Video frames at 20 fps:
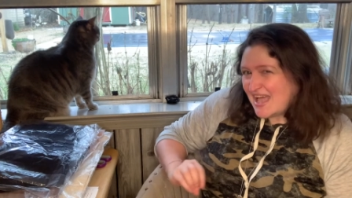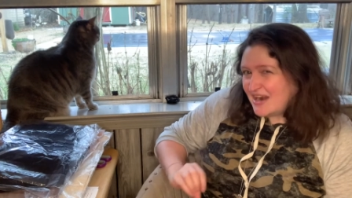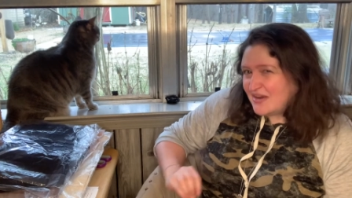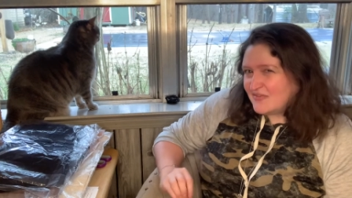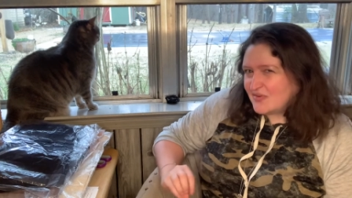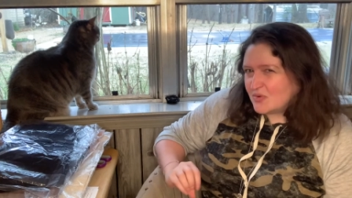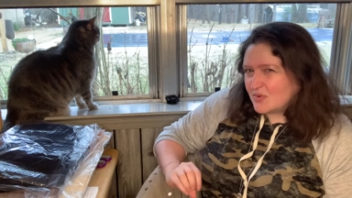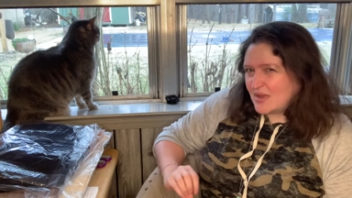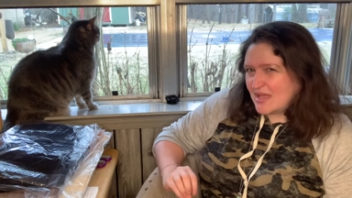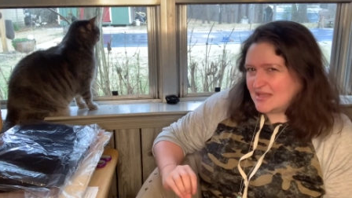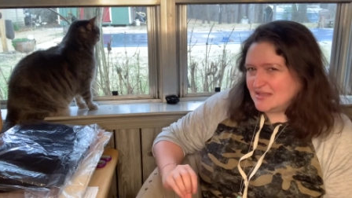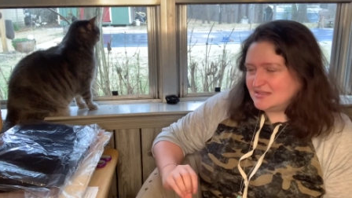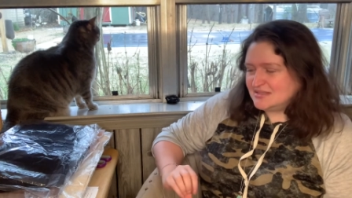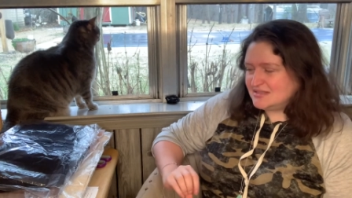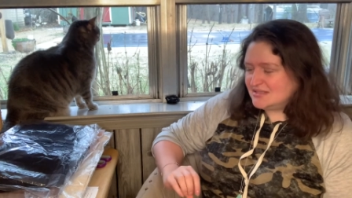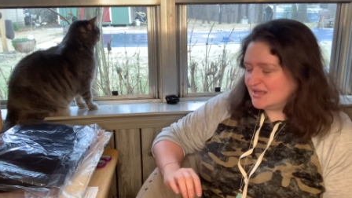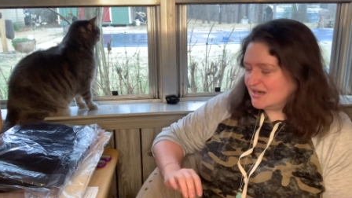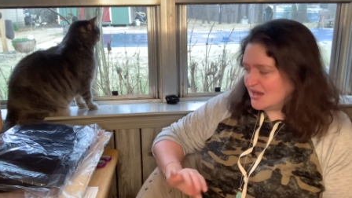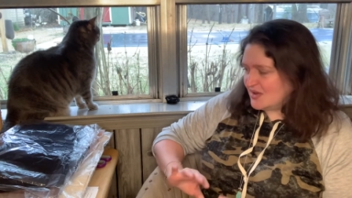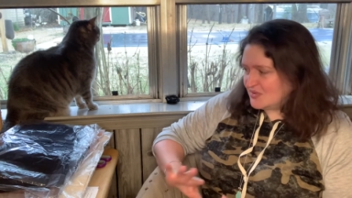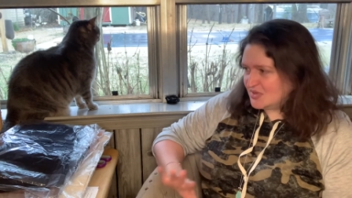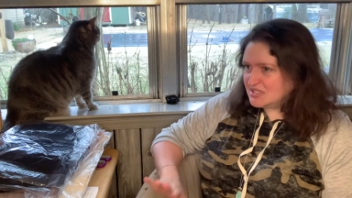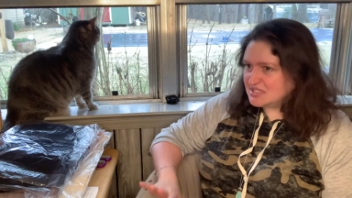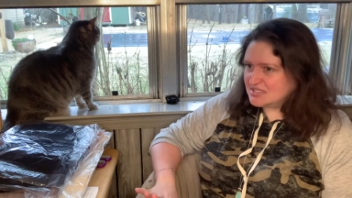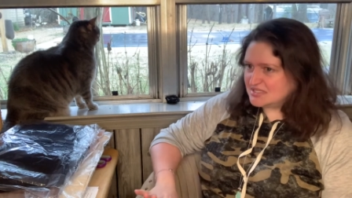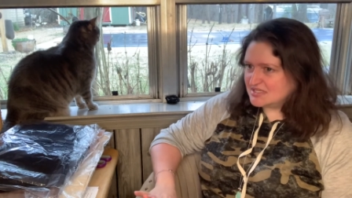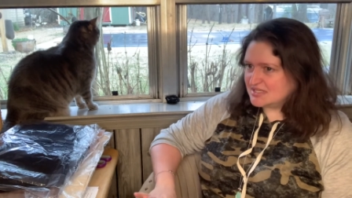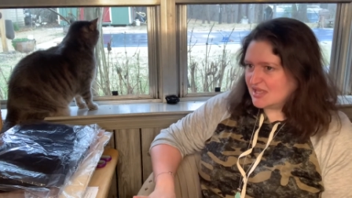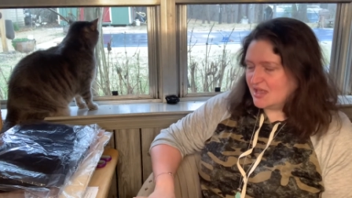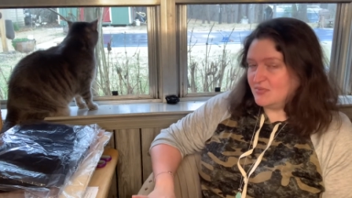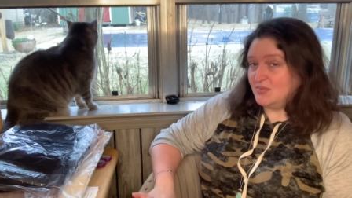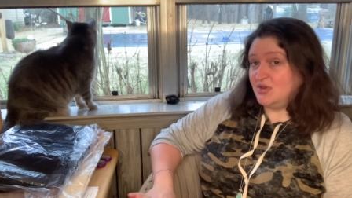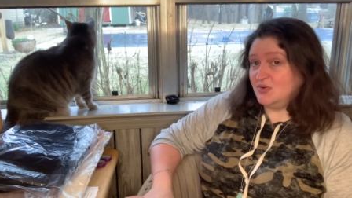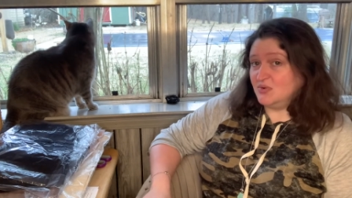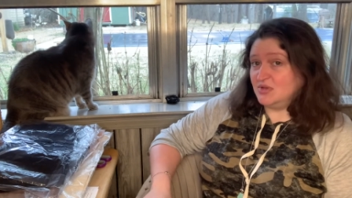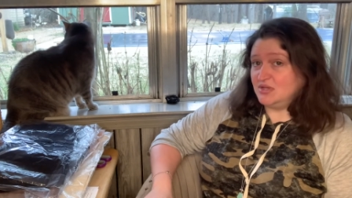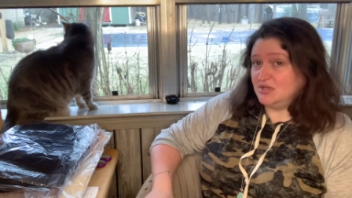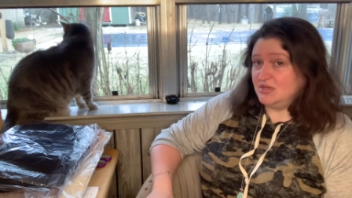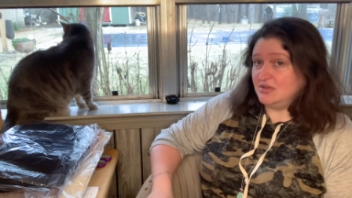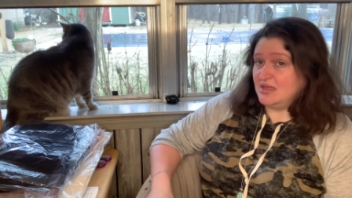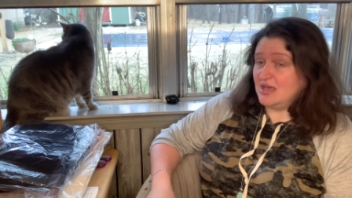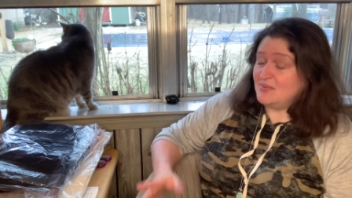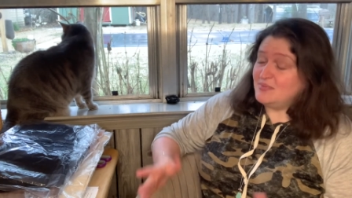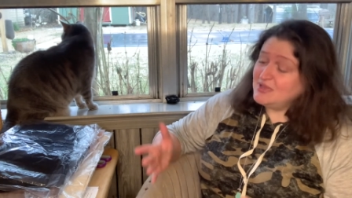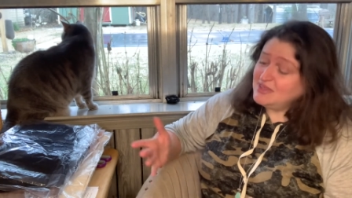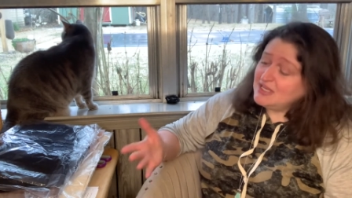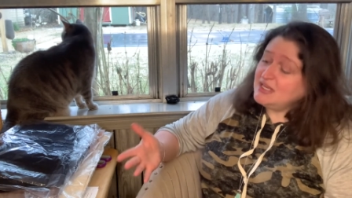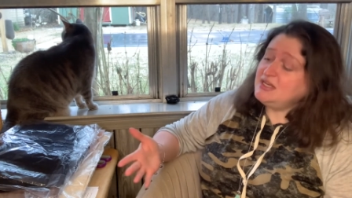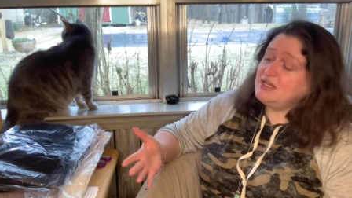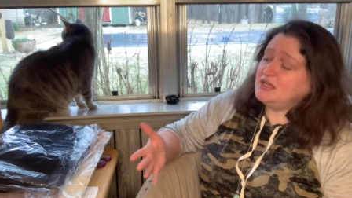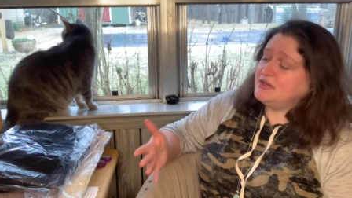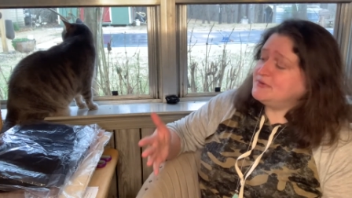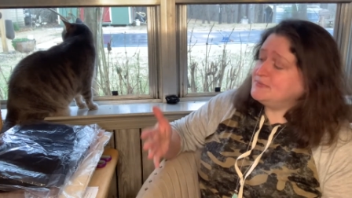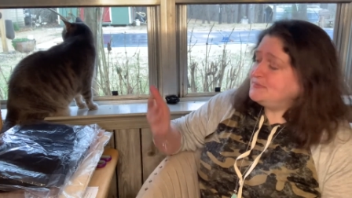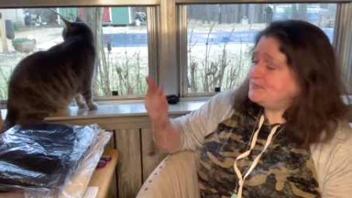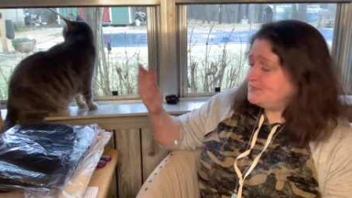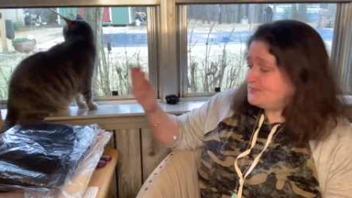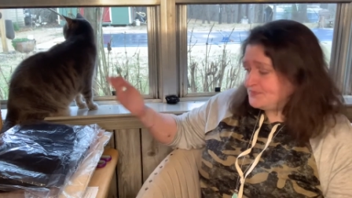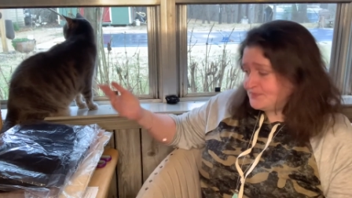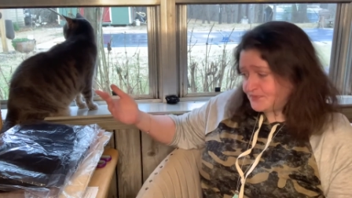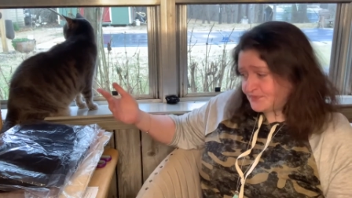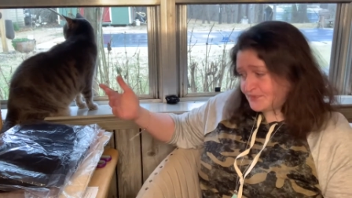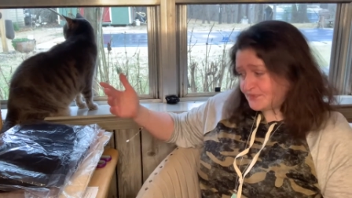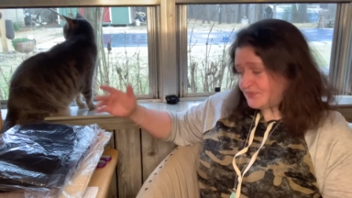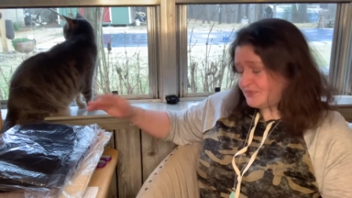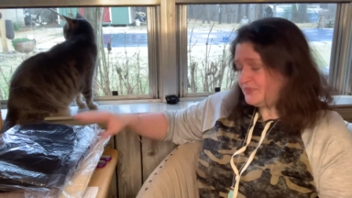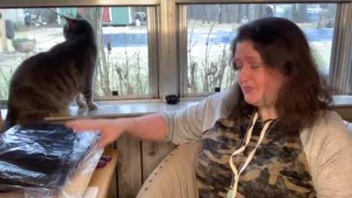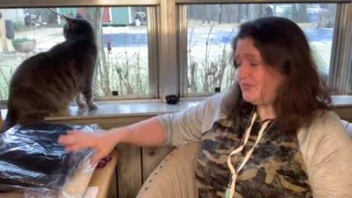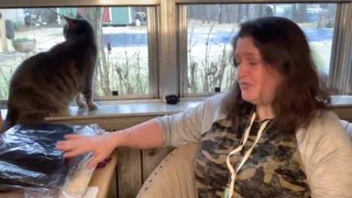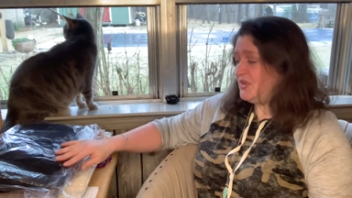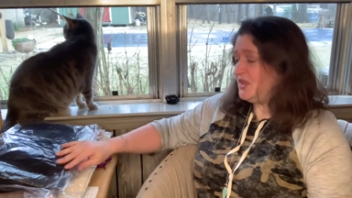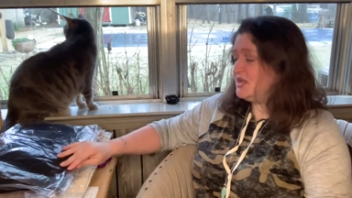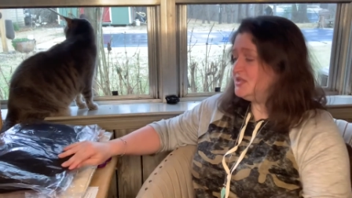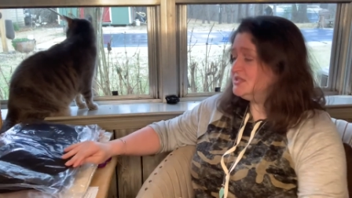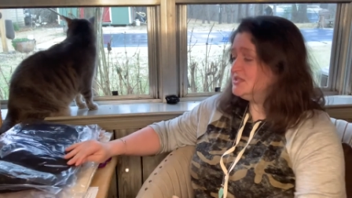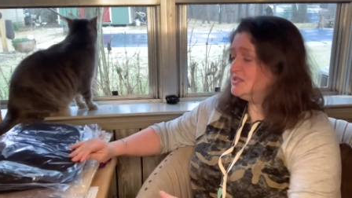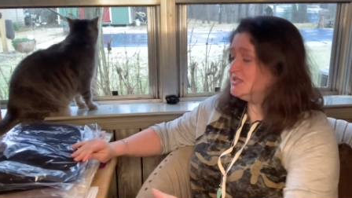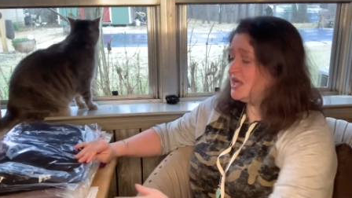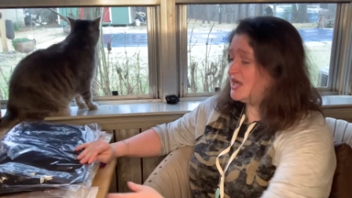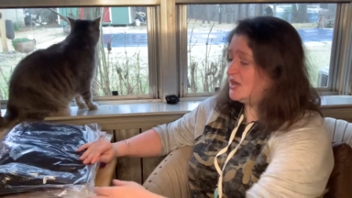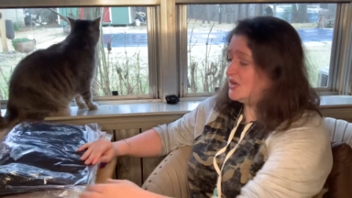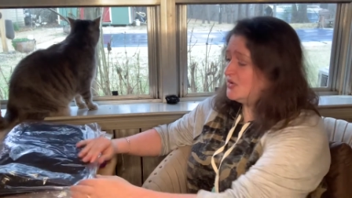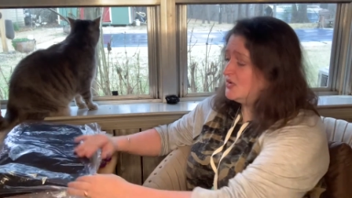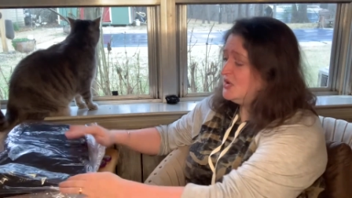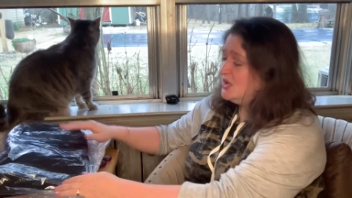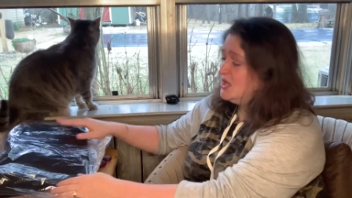of a waste and I wish this company wouldn't do that, but they do. So